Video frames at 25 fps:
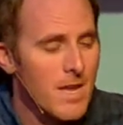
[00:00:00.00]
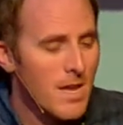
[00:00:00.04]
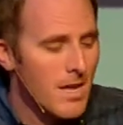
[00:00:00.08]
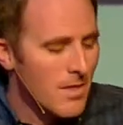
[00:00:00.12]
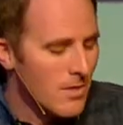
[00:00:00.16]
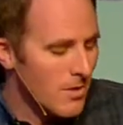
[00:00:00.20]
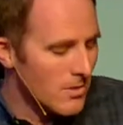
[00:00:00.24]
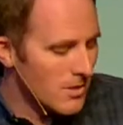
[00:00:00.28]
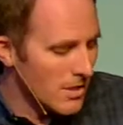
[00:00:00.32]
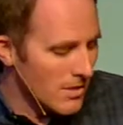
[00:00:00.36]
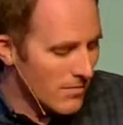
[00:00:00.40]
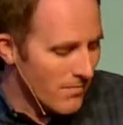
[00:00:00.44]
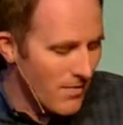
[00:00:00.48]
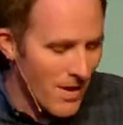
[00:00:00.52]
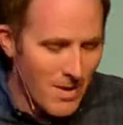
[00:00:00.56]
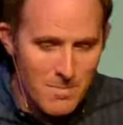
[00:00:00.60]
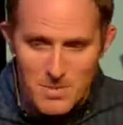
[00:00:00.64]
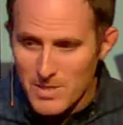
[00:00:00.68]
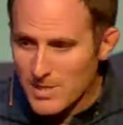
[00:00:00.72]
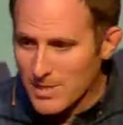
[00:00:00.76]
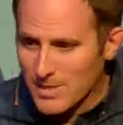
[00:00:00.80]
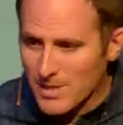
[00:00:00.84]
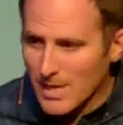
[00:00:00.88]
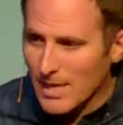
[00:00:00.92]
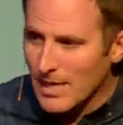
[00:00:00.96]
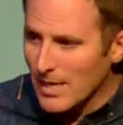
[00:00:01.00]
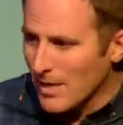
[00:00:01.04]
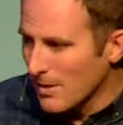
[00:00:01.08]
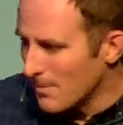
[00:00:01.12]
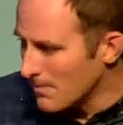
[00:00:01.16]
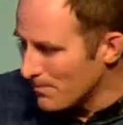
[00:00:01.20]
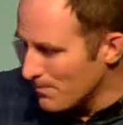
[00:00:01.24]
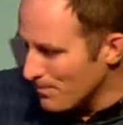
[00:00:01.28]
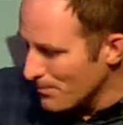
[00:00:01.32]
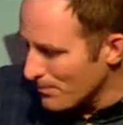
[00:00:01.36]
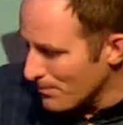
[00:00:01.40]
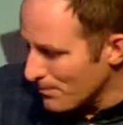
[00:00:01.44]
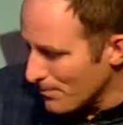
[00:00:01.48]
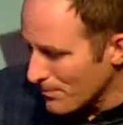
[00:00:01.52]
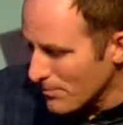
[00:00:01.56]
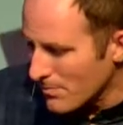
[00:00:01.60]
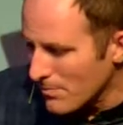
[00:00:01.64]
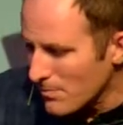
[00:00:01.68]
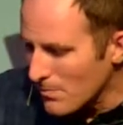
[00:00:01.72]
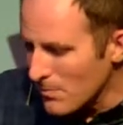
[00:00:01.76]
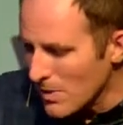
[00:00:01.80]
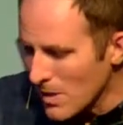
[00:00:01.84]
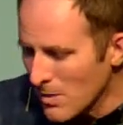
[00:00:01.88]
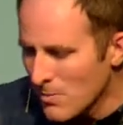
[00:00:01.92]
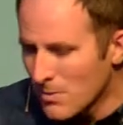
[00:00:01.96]
There's this famous study
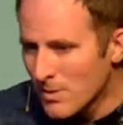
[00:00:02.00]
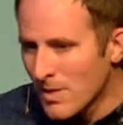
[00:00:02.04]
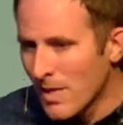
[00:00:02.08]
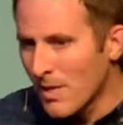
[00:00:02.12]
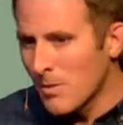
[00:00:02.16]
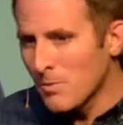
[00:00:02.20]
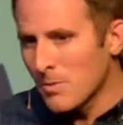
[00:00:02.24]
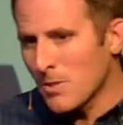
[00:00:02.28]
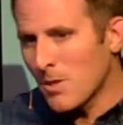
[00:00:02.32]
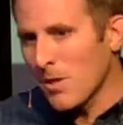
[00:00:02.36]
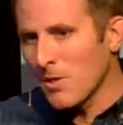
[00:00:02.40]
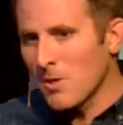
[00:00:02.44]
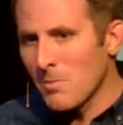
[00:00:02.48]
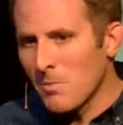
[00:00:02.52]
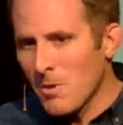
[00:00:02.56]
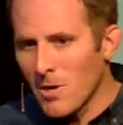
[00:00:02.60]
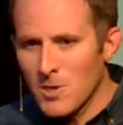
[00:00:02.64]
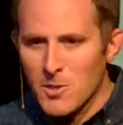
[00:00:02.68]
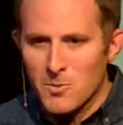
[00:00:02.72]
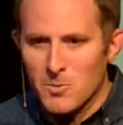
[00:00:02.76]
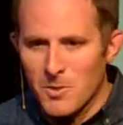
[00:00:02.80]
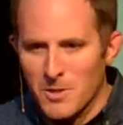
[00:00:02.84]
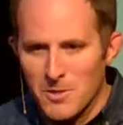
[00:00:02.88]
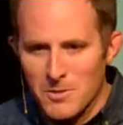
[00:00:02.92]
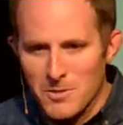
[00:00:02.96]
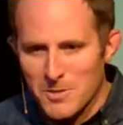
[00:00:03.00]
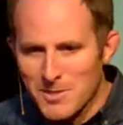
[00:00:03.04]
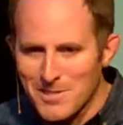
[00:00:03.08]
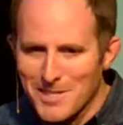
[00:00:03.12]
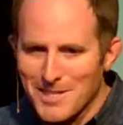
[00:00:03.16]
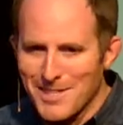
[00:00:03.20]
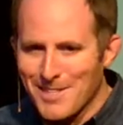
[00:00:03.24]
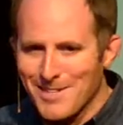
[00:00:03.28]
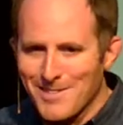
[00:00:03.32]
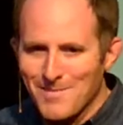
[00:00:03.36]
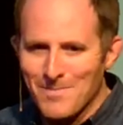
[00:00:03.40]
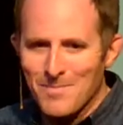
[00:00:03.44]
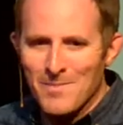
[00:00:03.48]
that's done. It was called the marshmallow study.